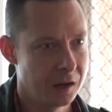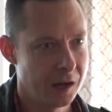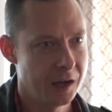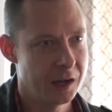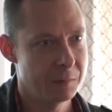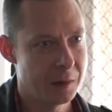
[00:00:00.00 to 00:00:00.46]

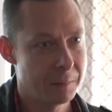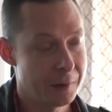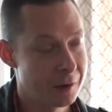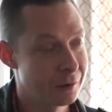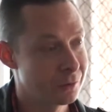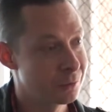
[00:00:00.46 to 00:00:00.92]
My
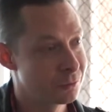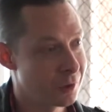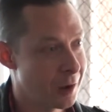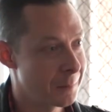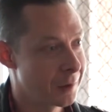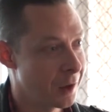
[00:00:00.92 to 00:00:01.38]
parents would
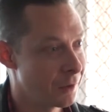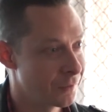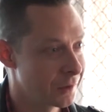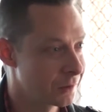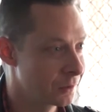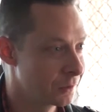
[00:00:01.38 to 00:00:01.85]
drop me off
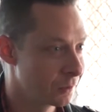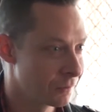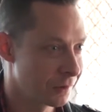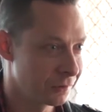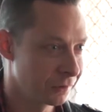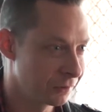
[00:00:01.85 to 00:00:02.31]
at
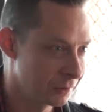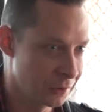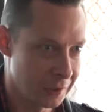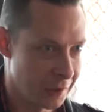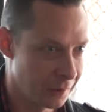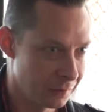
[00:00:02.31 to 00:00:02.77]
Universal
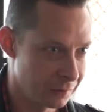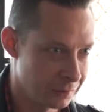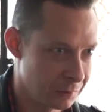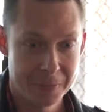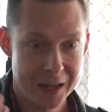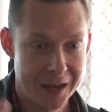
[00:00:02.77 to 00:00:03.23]

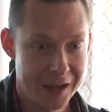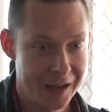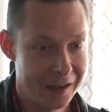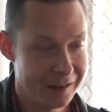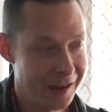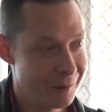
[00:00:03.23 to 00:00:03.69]
Studios,
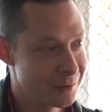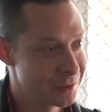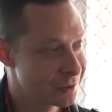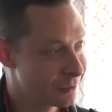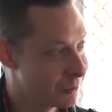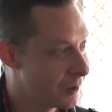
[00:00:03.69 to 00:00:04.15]
and I would
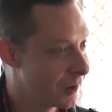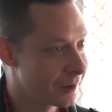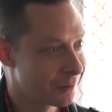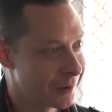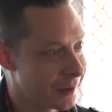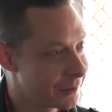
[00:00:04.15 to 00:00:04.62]
just
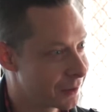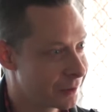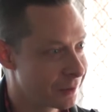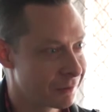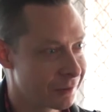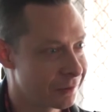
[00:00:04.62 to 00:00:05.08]
walk around the
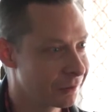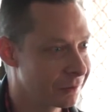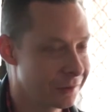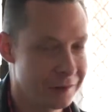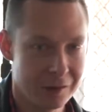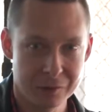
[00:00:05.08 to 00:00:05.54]
Universal
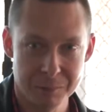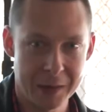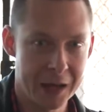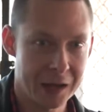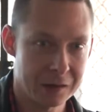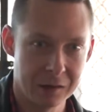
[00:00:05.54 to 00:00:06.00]
Studios
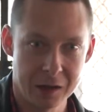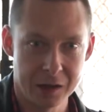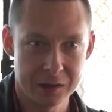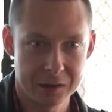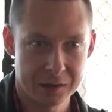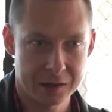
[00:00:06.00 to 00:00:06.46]
back
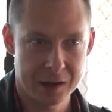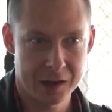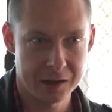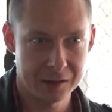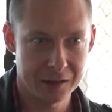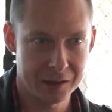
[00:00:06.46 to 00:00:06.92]
lot,
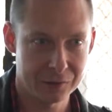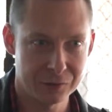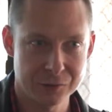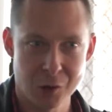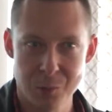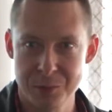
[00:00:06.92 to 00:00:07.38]
kind of like
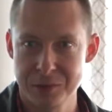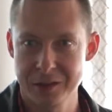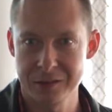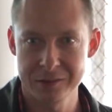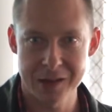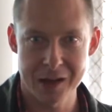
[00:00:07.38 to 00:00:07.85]
scope
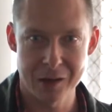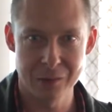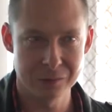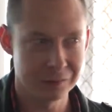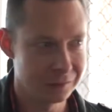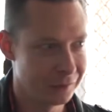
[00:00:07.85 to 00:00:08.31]
things
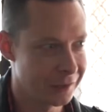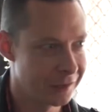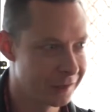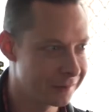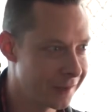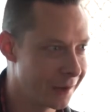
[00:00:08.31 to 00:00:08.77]
out, look
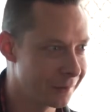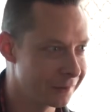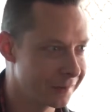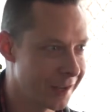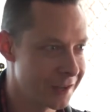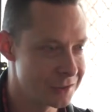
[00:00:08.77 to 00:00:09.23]
into sound
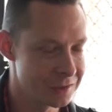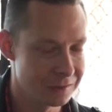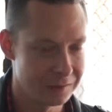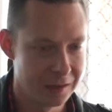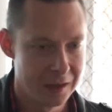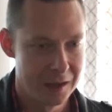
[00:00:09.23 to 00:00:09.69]
stages,